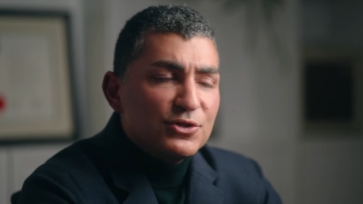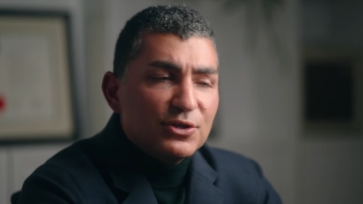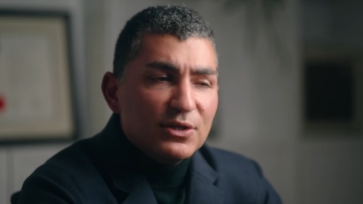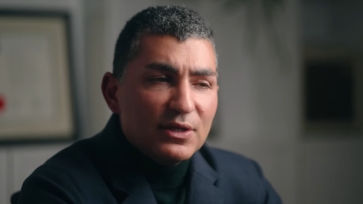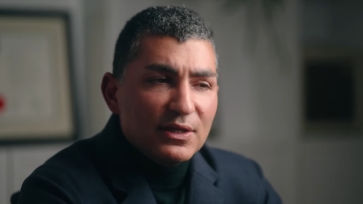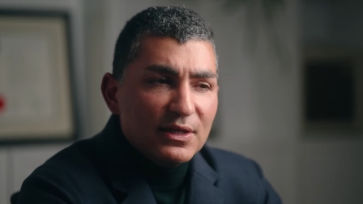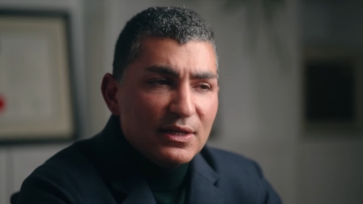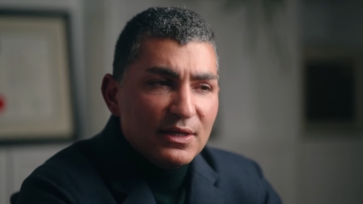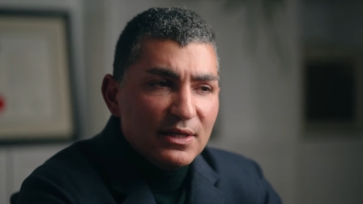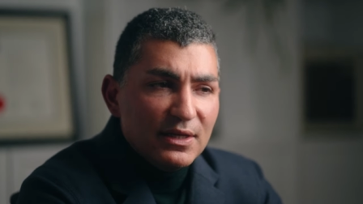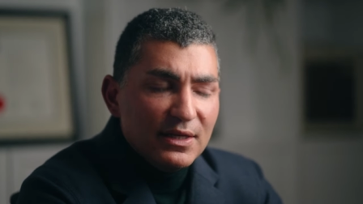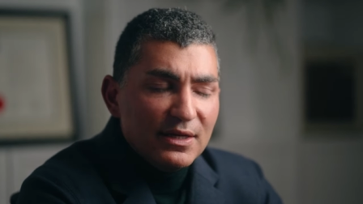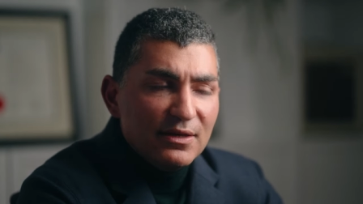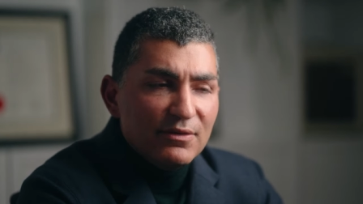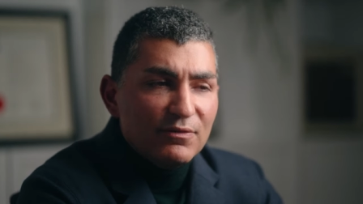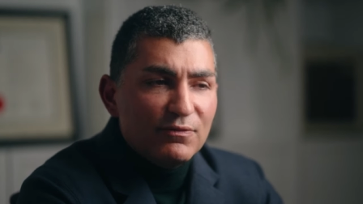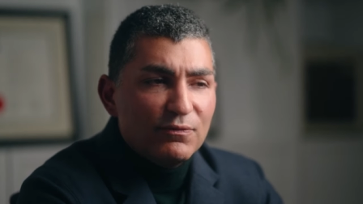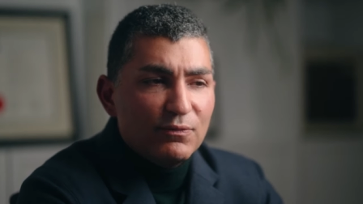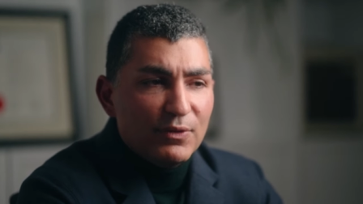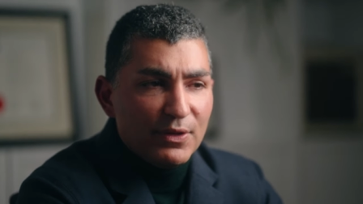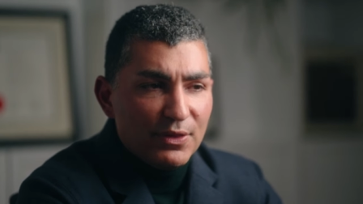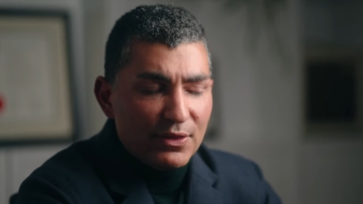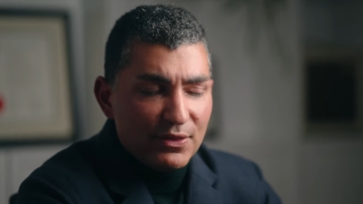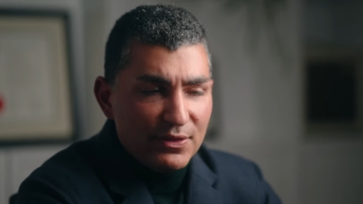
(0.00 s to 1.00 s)
to
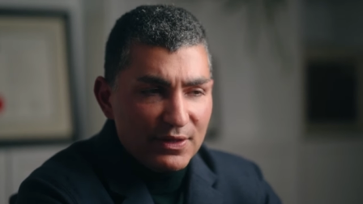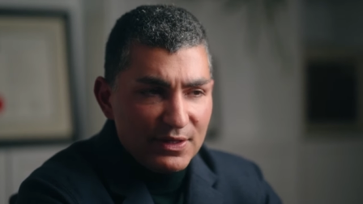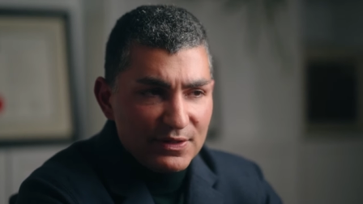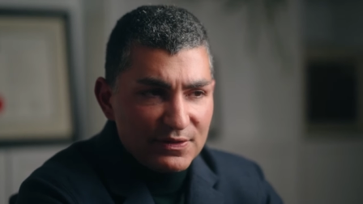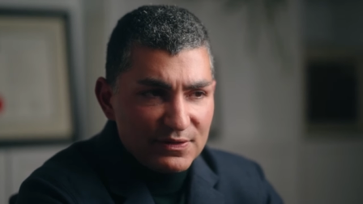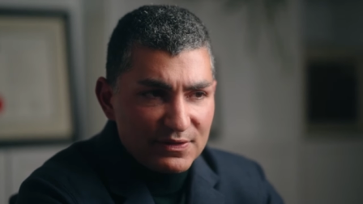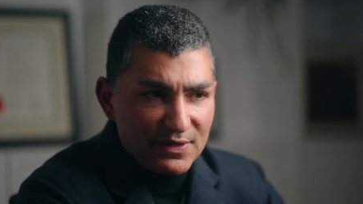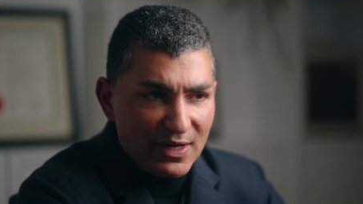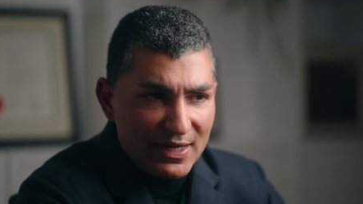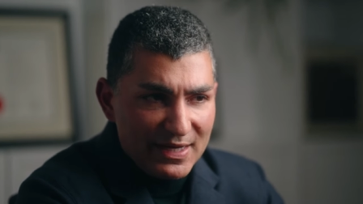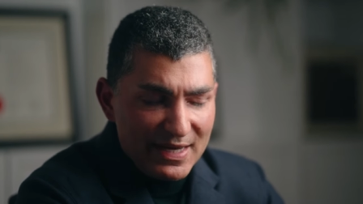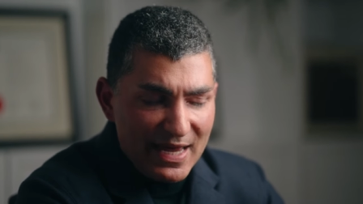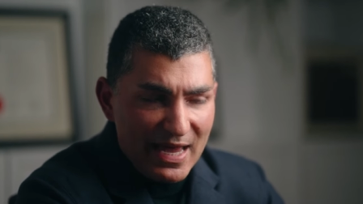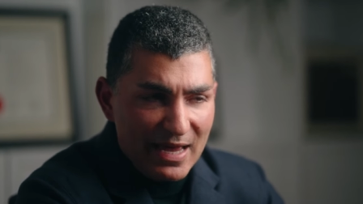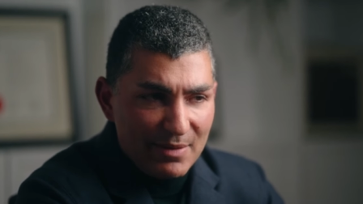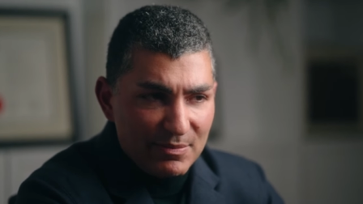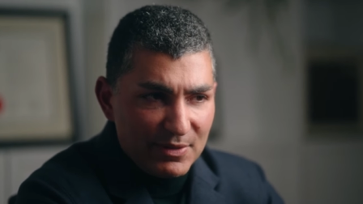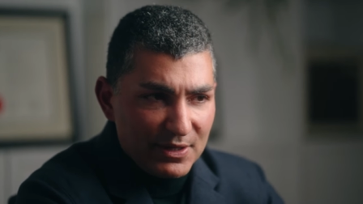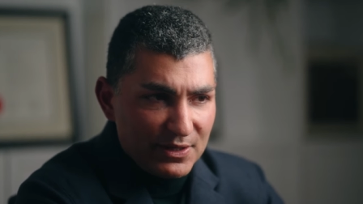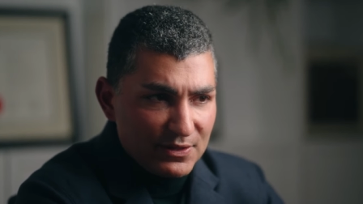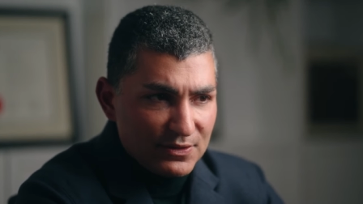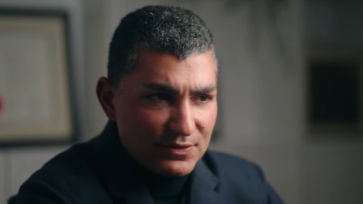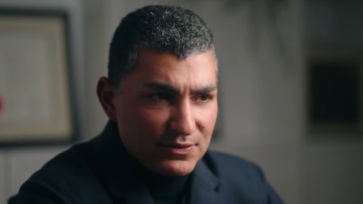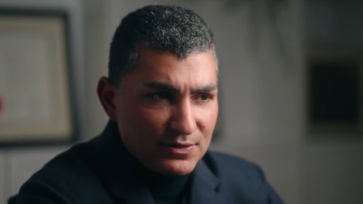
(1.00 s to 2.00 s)
live with these
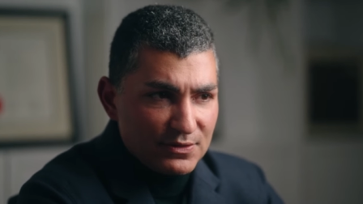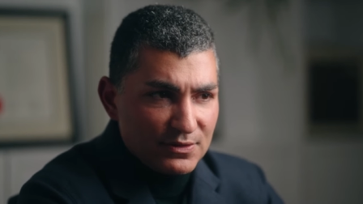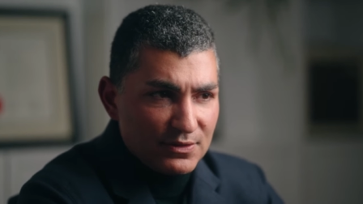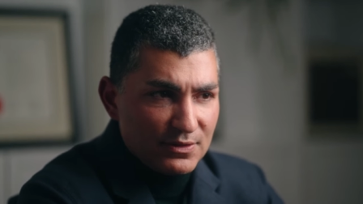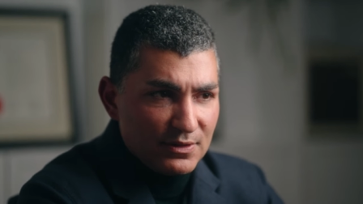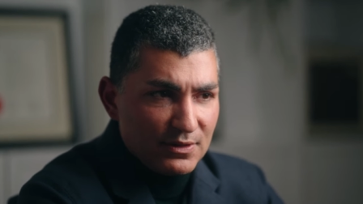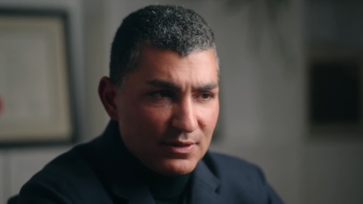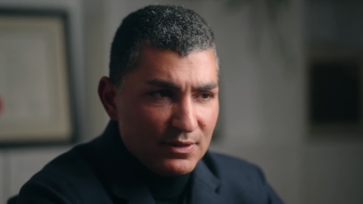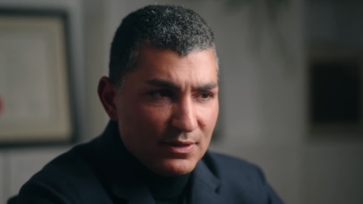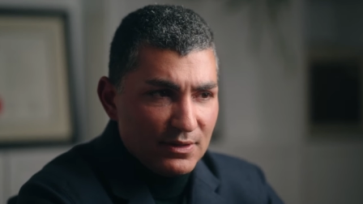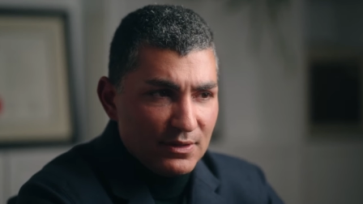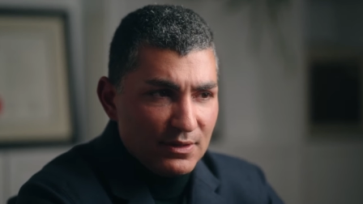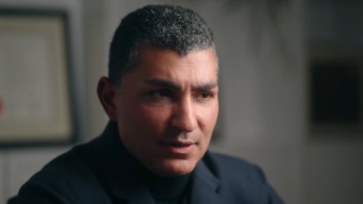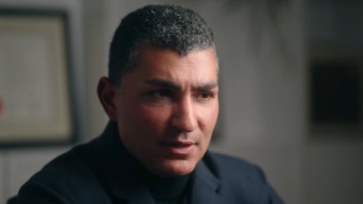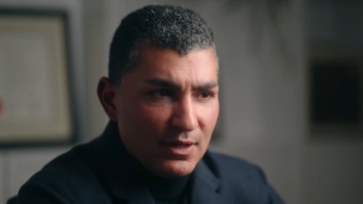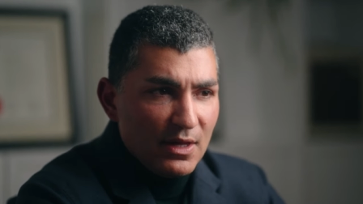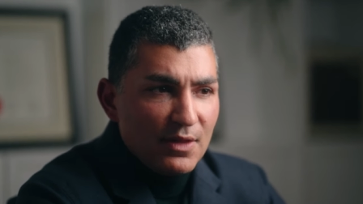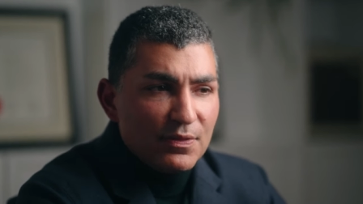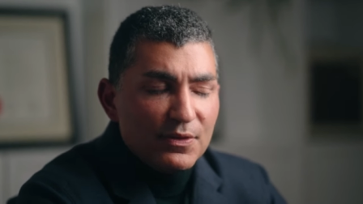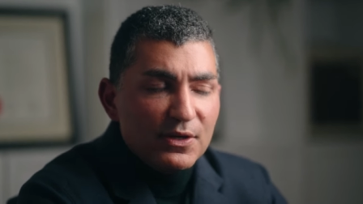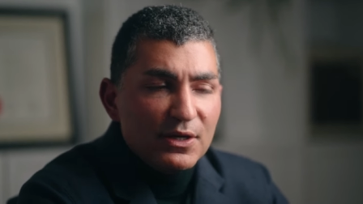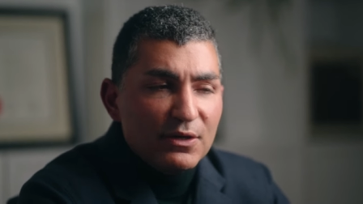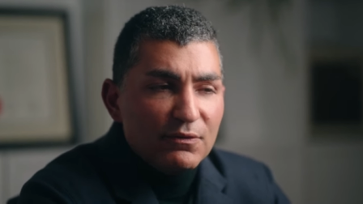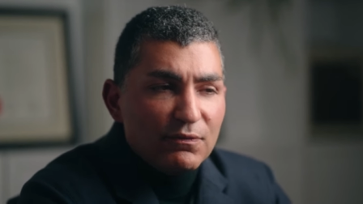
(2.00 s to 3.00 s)
dynamics,
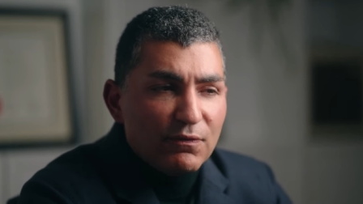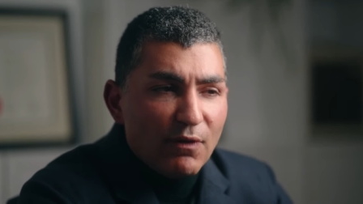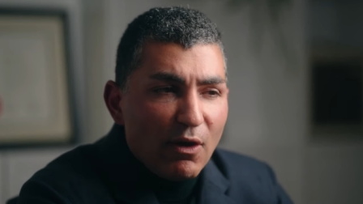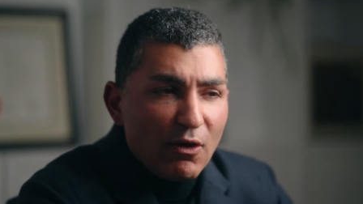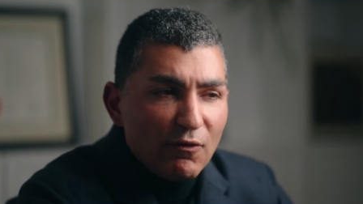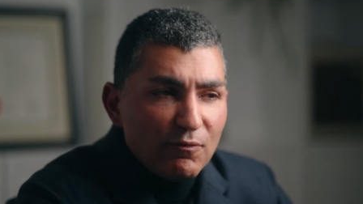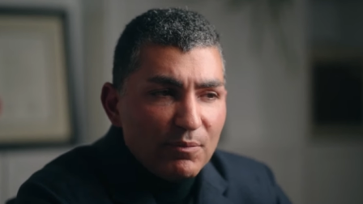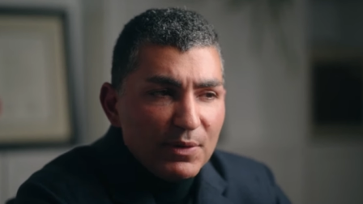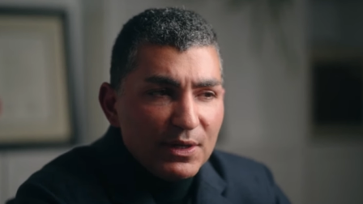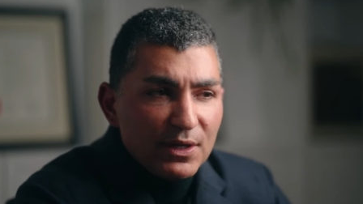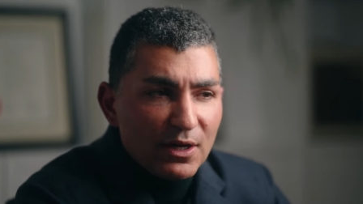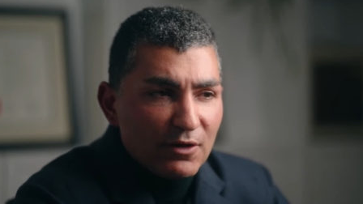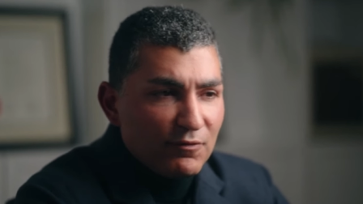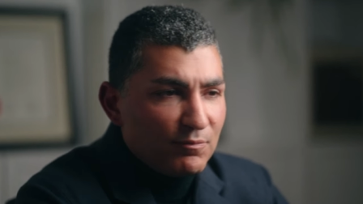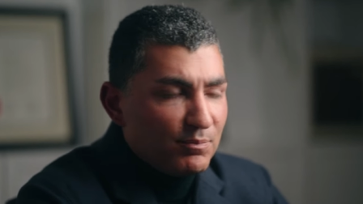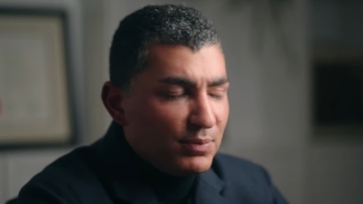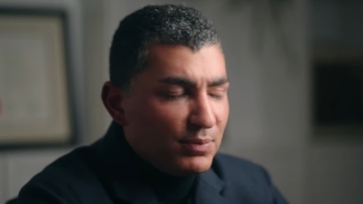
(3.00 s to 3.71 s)
the involvement of